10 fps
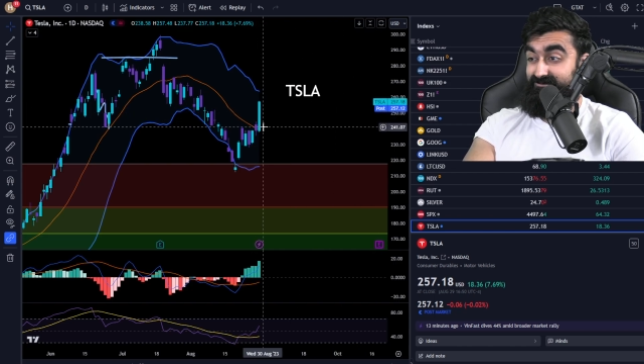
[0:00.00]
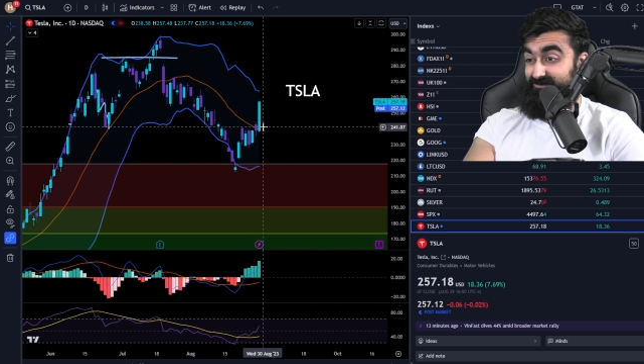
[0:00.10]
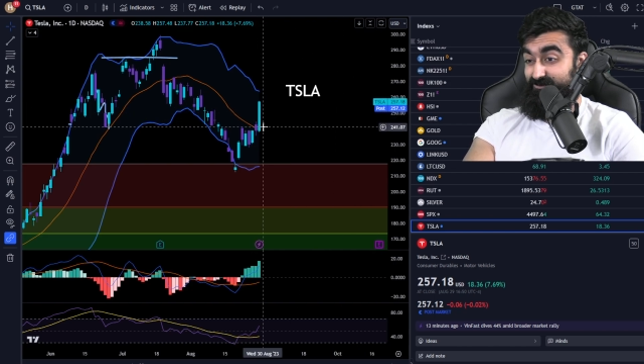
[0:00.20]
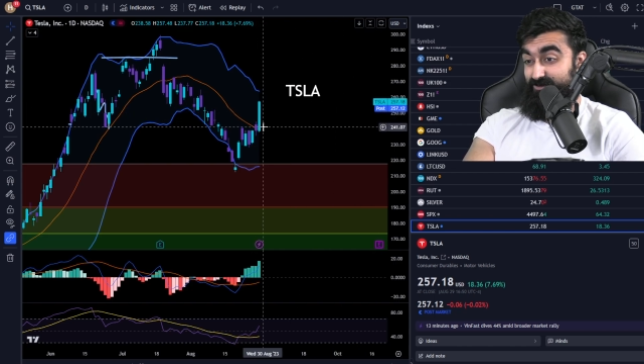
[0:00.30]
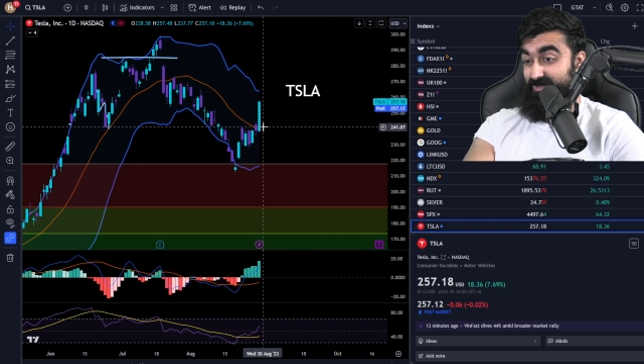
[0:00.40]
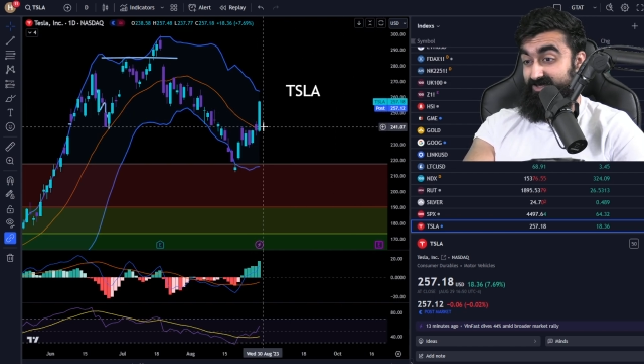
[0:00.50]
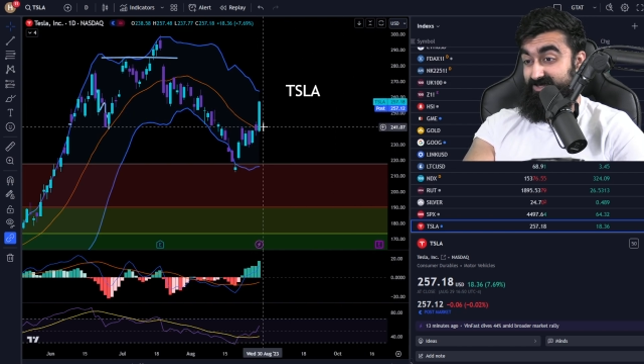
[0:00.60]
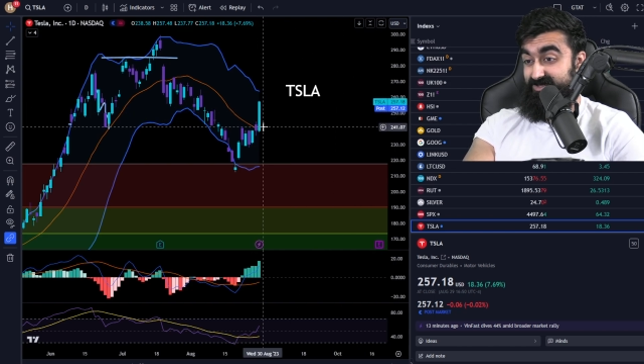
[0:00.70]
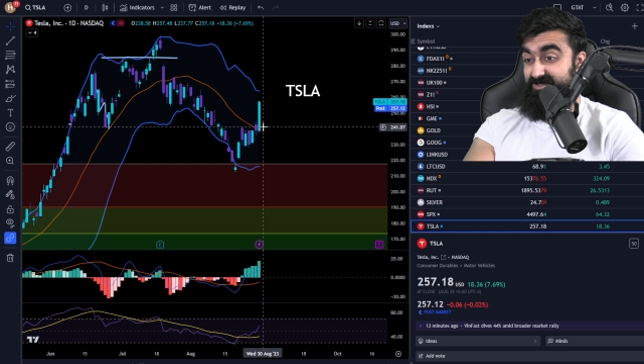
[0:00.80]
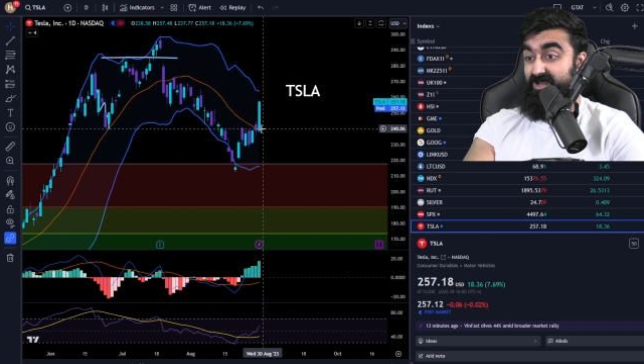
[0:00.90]
really a
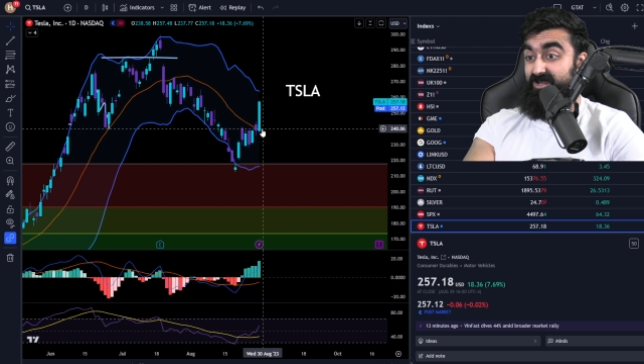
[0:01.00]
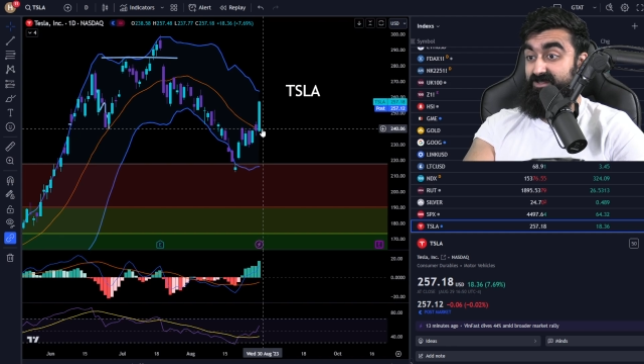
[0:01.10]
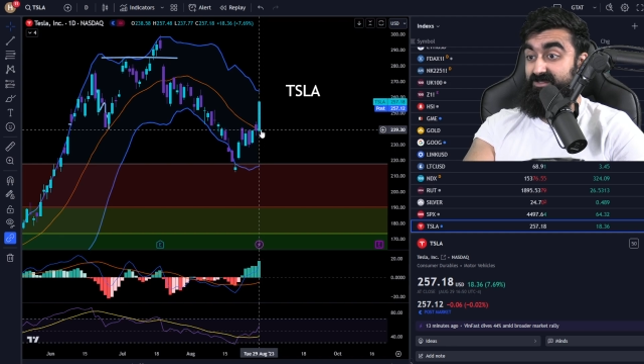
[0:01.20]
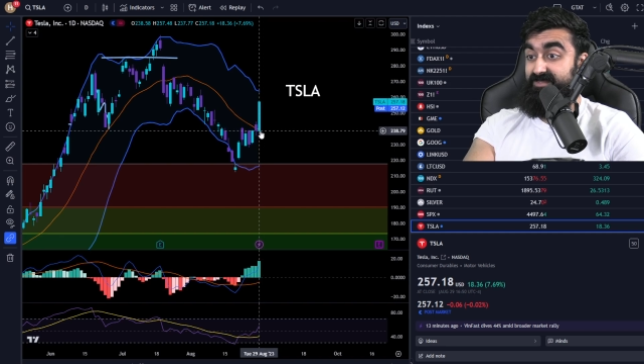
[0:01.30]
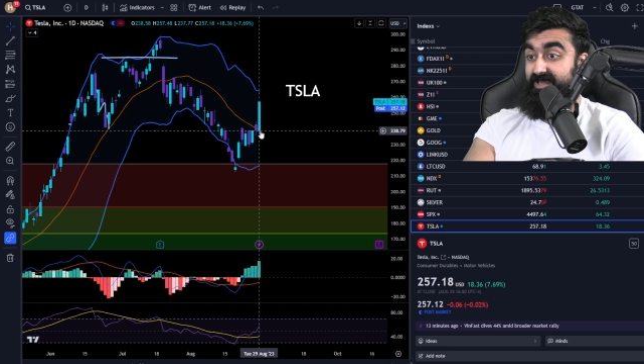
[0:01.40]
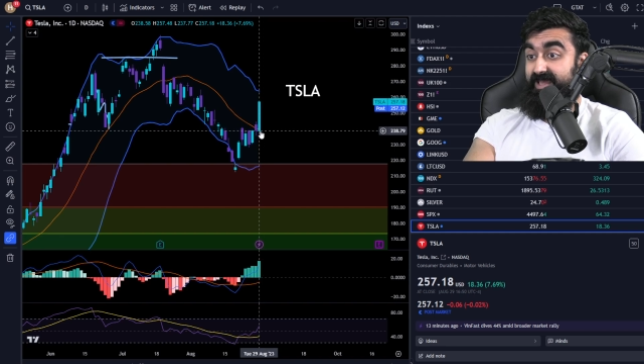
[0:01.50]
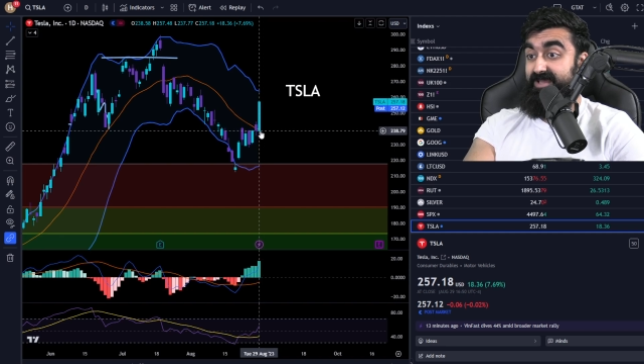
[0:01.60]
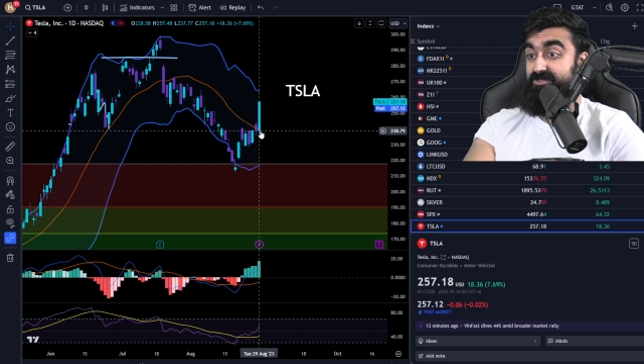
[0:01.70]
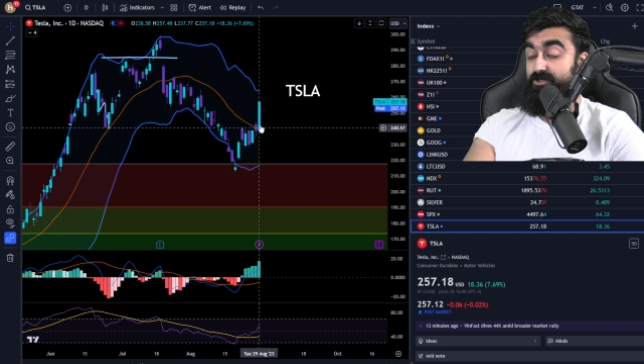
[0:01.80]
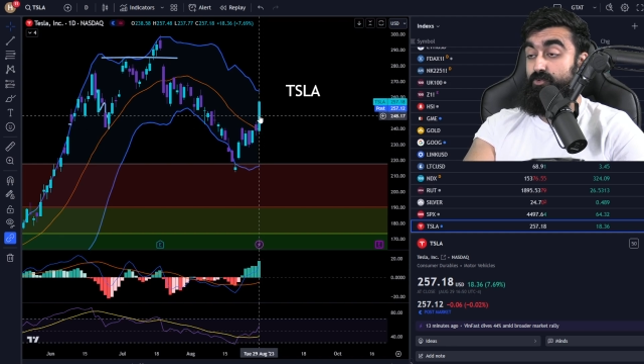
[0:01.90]
stock that
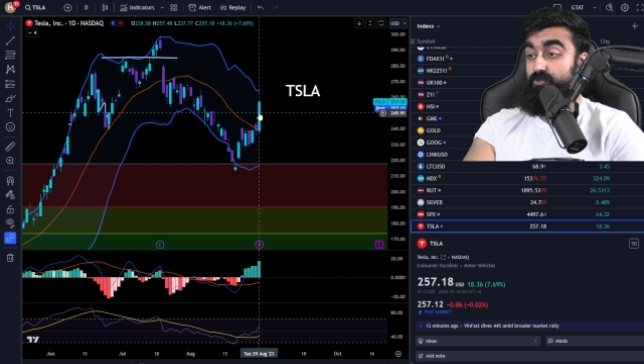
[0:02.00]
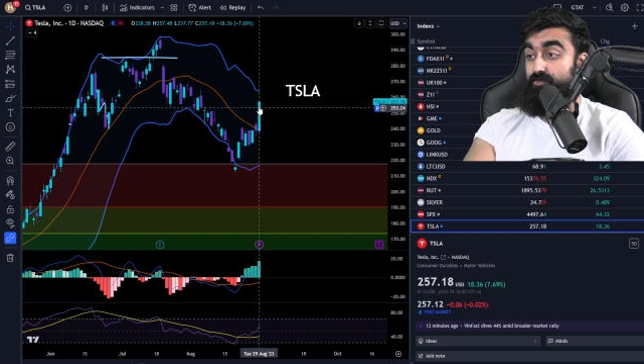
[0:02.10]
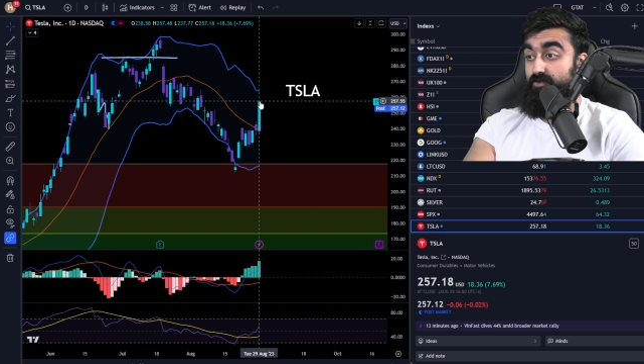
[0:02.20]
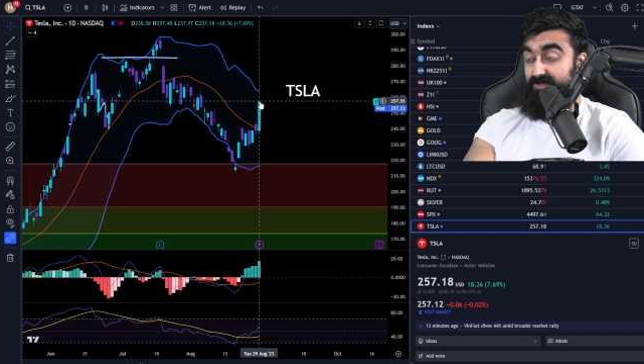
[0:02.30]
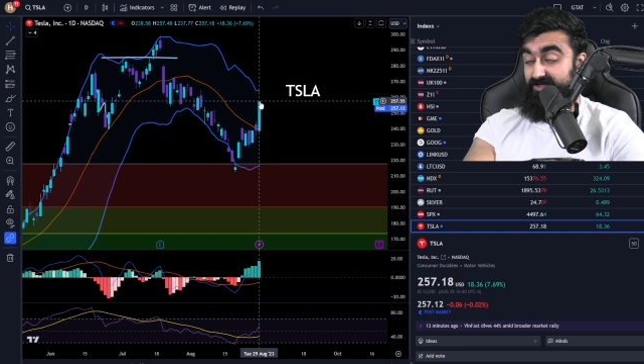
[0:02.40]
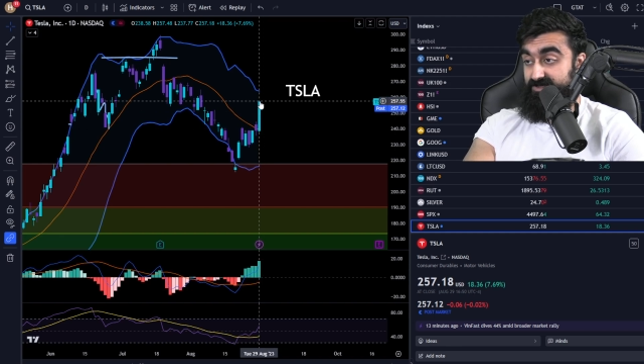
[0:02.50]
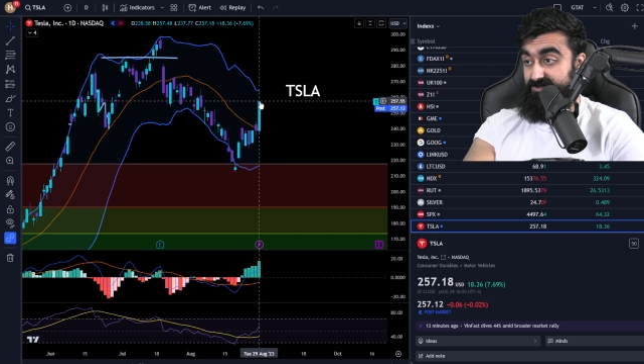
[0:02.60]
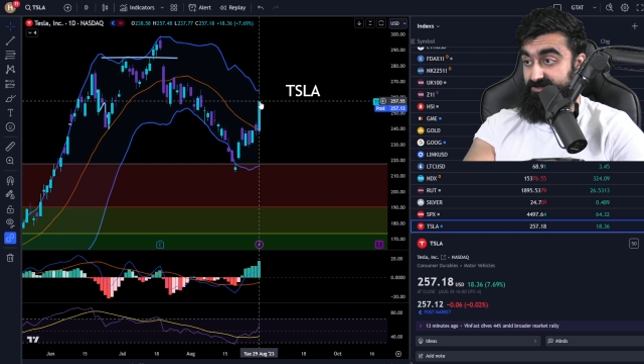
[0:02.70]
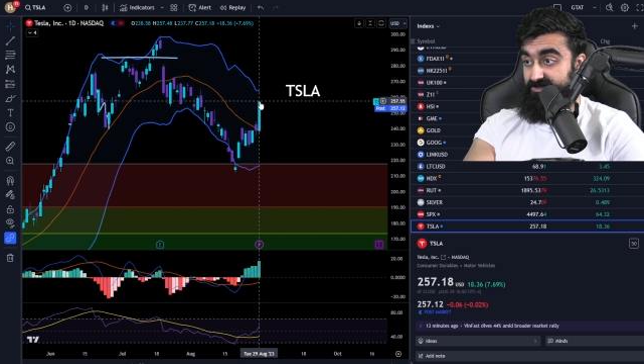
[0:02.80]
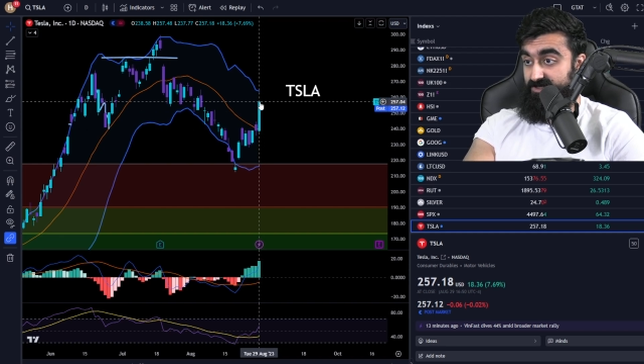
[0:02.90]
has a huge move like this,